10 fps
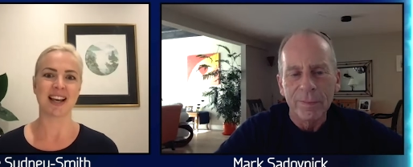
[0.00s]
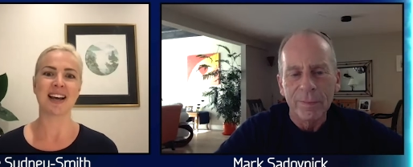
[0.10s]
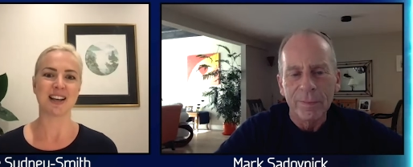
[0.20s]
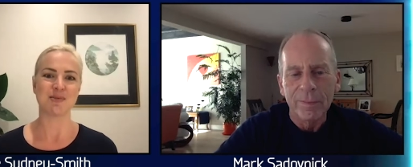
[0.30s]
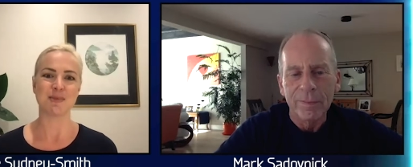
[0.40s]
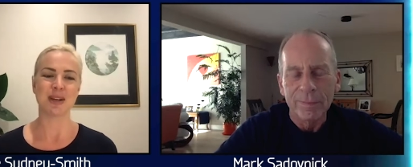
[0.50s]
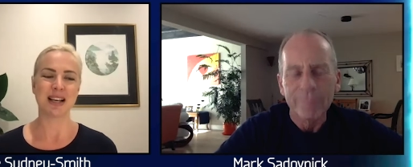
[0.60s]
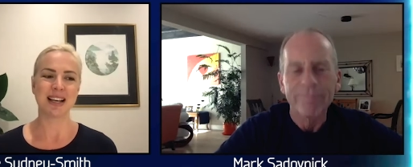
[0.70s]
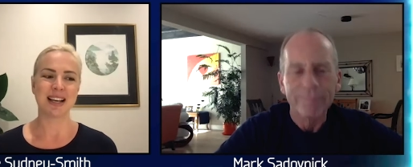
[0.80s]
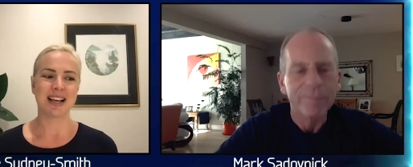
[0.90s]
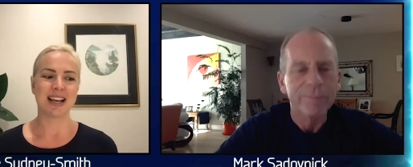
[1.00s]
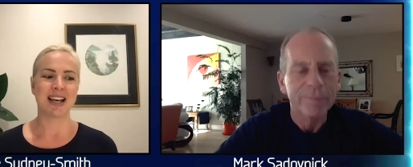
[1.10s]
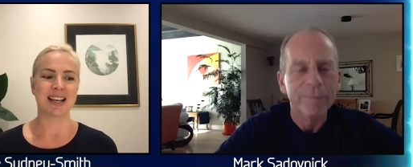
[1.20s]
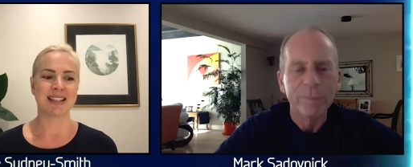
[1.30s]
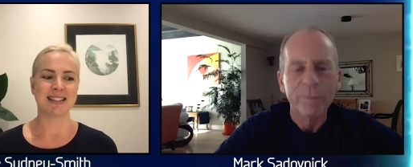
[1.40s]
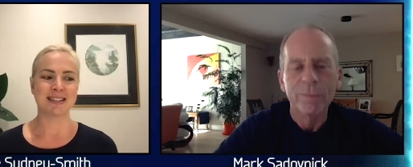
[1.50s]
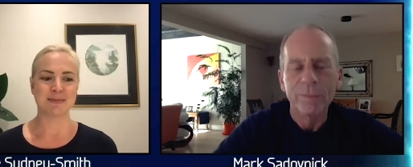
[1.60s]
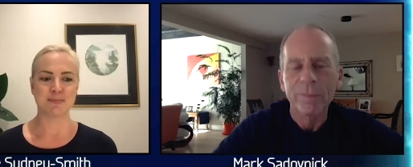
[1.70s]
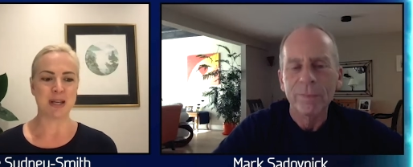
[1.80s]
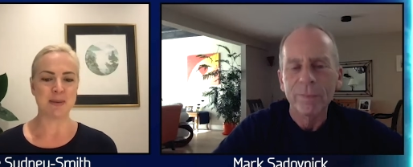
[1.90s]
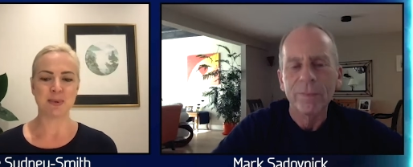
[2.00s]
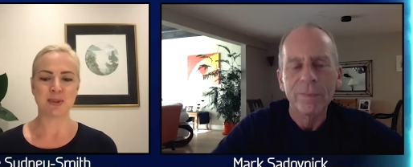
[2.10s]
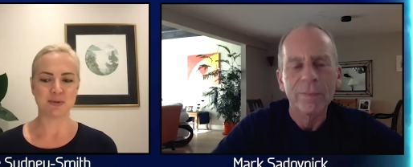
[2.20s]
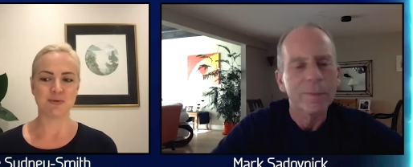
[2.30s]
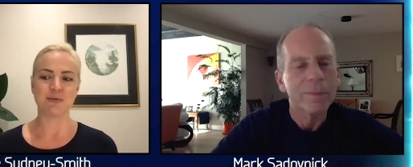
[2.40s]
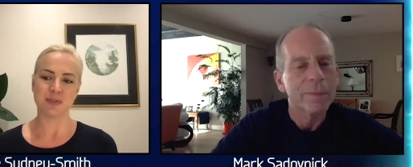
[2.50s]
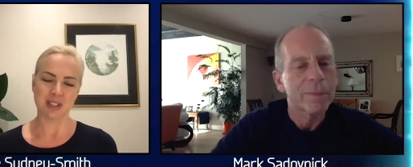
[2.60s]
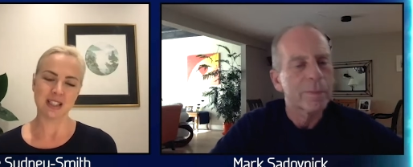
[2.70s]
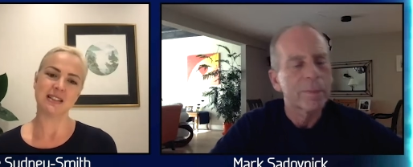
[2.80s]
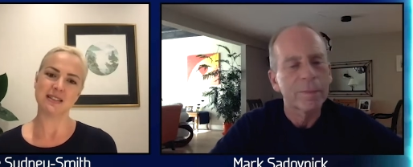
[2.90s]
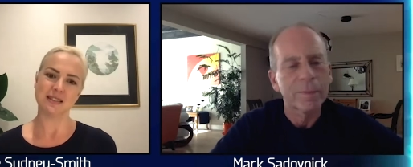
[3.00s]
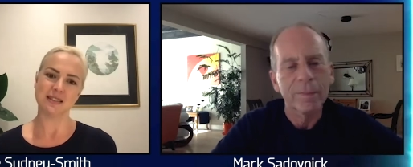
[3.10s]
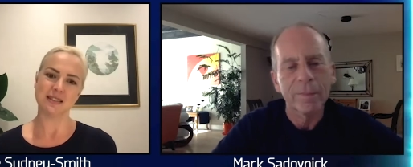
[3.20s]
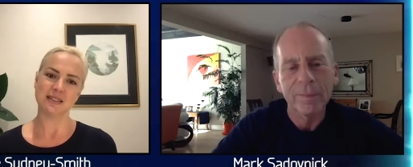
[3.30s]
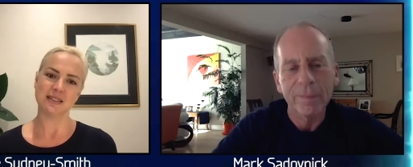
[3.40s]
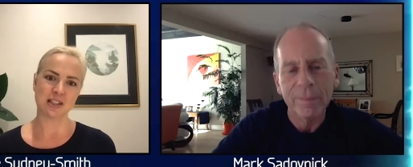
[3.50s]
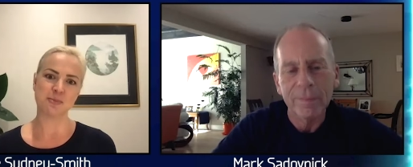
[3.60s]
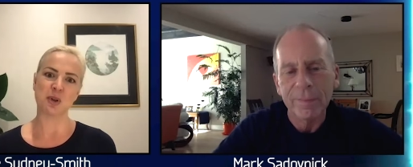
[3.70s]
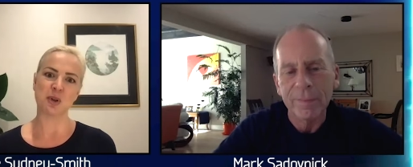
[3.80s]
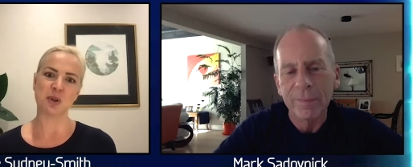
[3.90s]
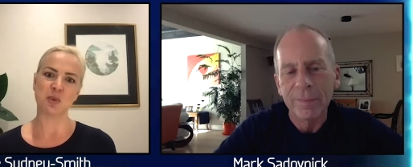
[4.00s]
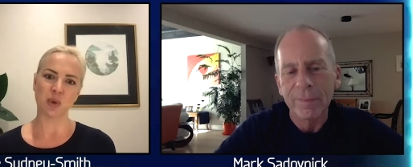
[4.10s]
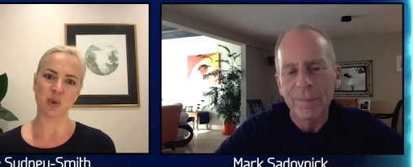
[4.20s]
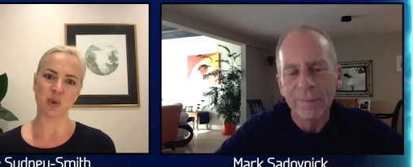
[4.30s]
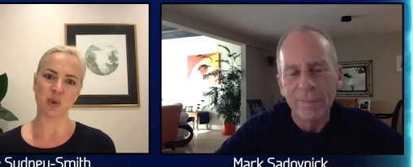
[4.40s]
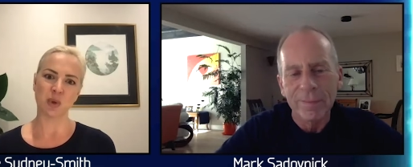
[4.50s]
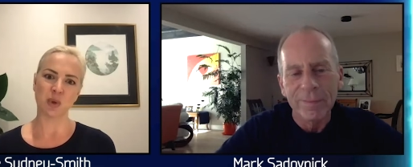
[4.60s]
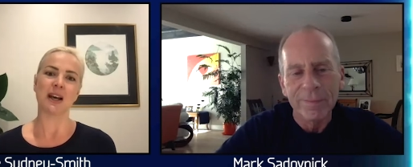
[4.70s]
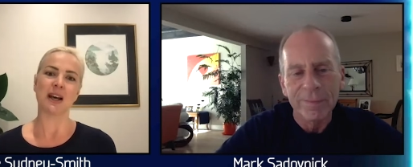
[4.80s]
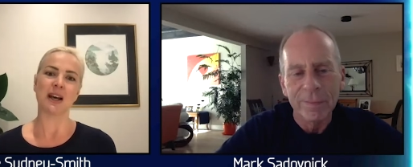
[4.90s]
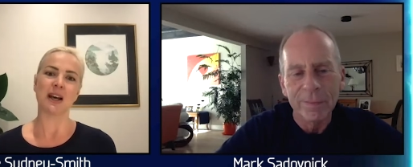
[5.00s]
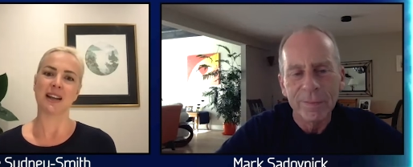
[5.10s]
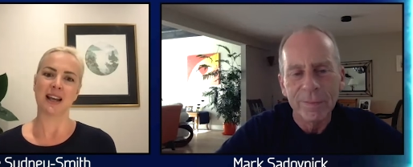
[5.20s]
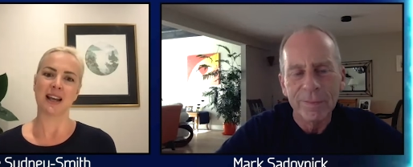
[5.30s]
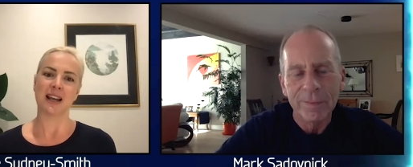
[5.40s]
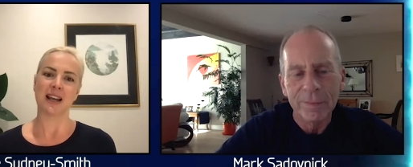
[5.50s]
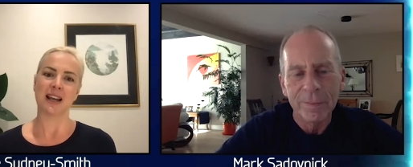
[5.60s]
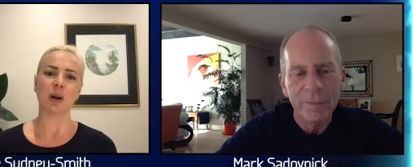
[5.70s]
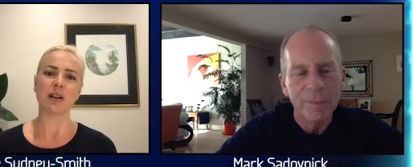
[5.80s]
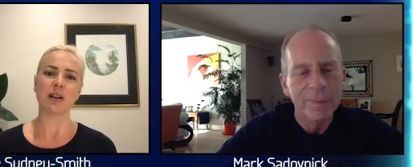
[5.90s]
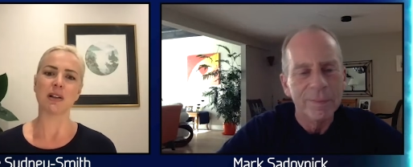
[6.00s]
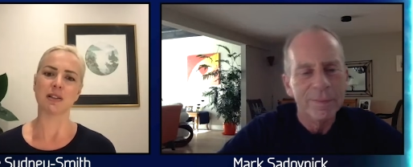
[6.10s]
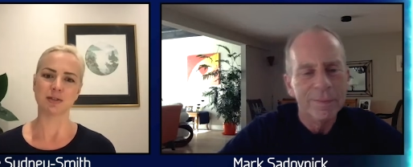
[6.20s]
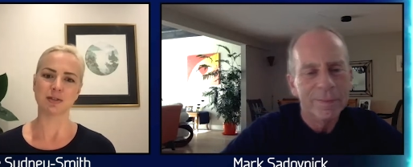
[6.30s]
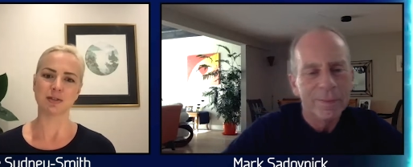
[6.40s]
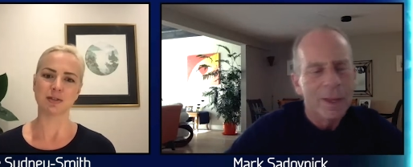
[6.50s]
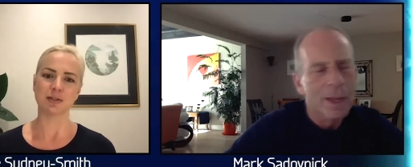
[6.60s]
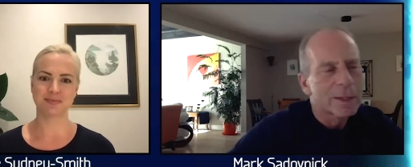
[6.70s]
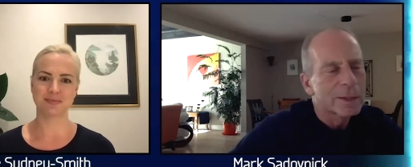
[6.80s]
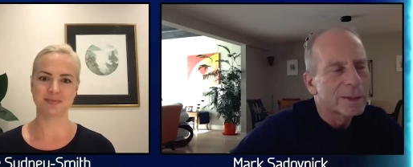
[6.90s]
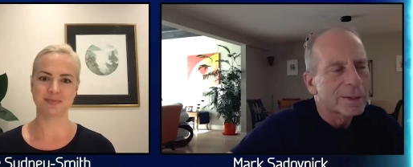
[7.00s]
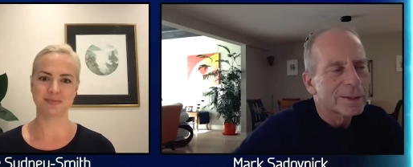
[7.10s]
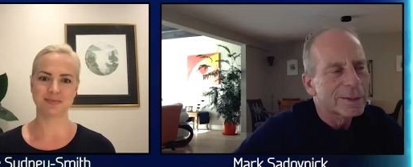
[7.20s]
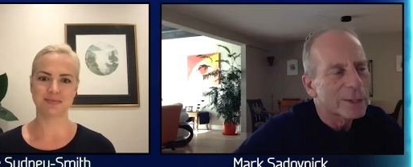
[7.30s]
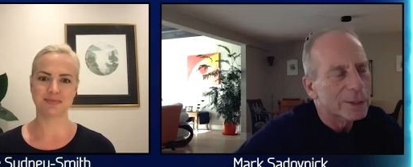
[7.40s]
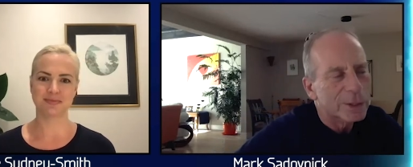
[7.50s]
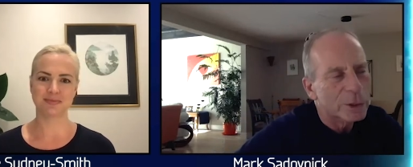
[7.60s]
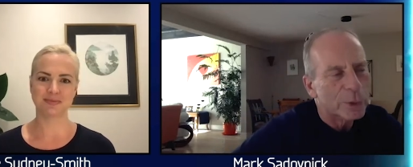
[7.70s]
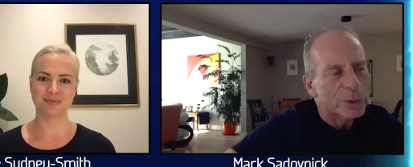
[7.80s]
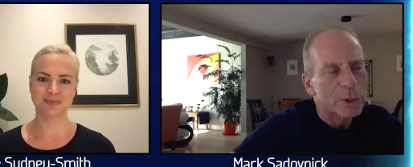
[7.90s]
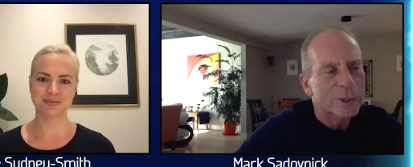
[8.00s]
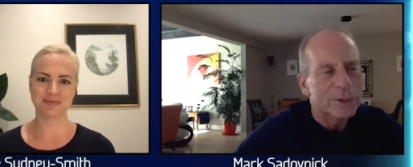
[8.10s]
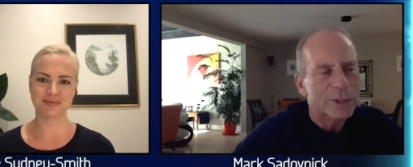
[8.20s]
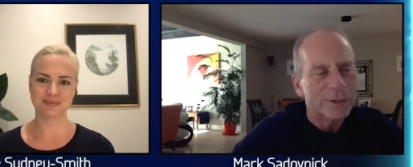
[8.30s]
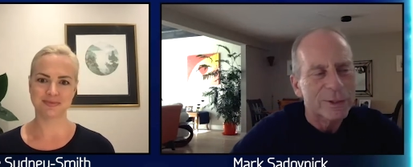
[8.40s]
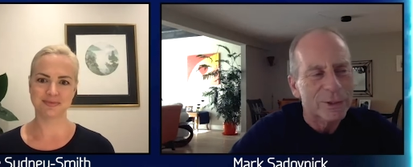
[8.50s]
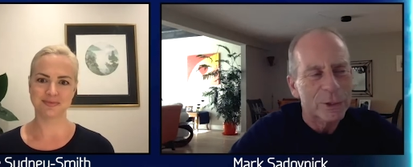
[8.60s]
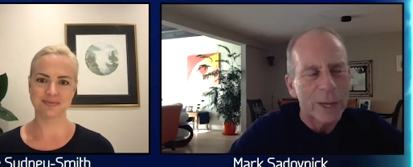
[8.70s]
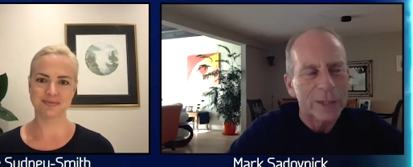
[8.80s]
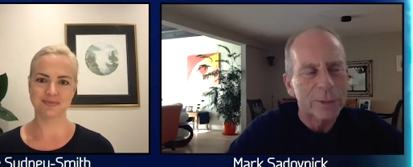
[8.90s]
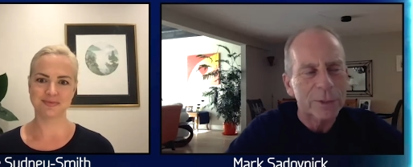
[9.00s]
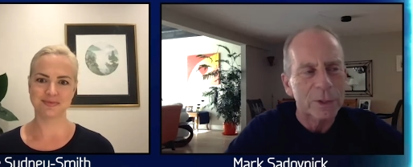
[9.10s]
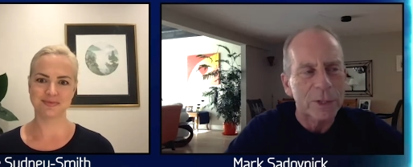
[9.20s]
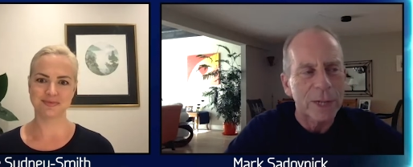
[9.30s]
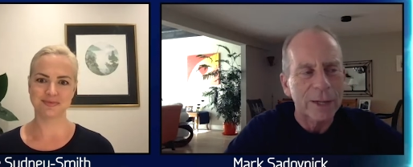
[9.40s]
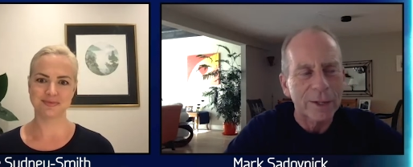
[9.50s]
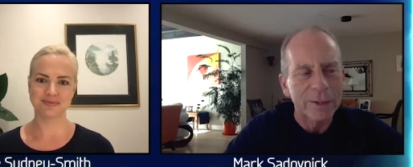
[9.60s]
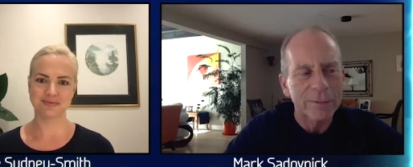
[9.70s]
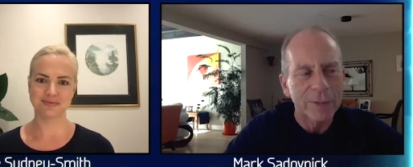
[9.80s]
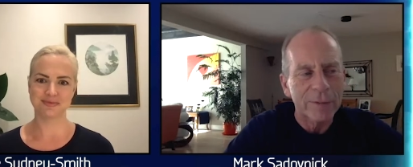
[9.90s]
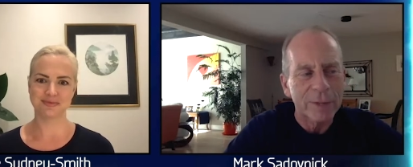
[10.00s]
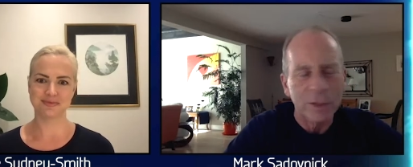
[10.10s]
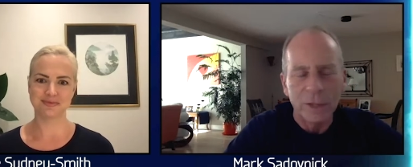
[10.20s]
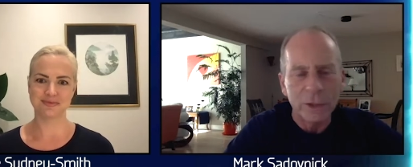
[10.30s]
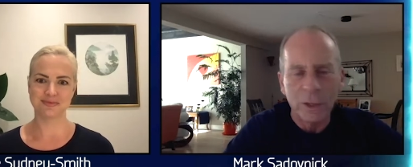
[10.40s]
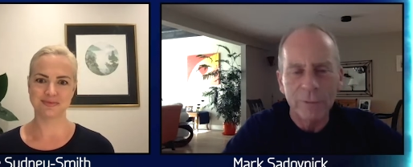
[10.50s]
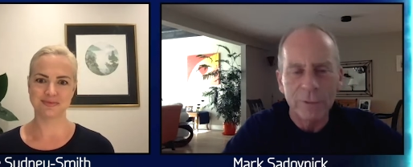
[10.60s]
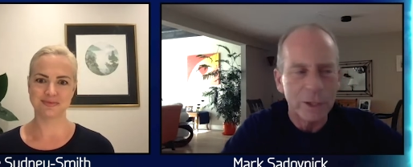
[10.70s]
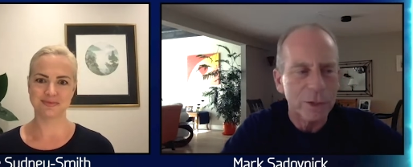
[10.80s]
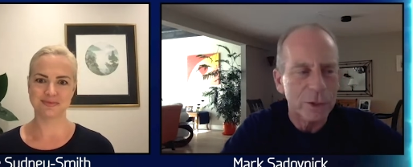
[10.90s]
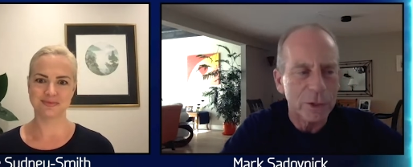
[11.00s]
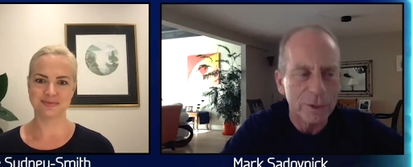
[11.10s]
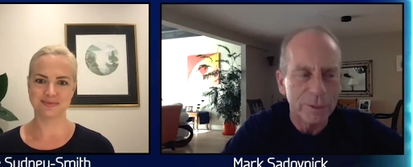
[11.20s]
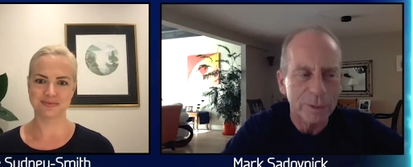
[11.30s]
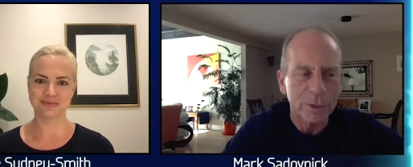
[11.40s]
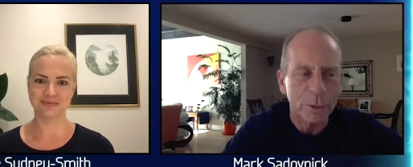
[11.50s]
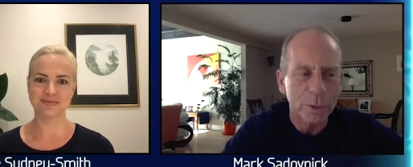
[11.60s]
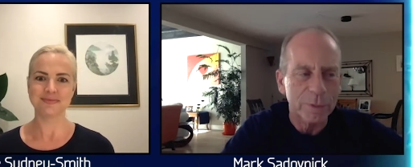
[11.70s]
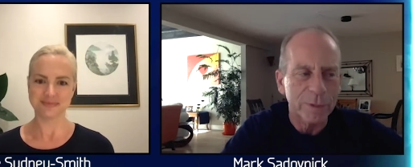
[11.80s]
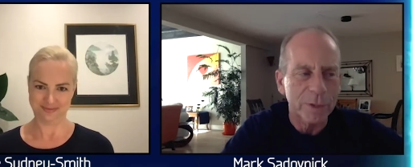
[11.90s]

Speaker 1: time. And people are really, you know, starting to be willing to learn about how to do that
Speaker 2: well. Yeah, that's so interesting because the two aspects to that. I've, I've had lots of conversations on about the word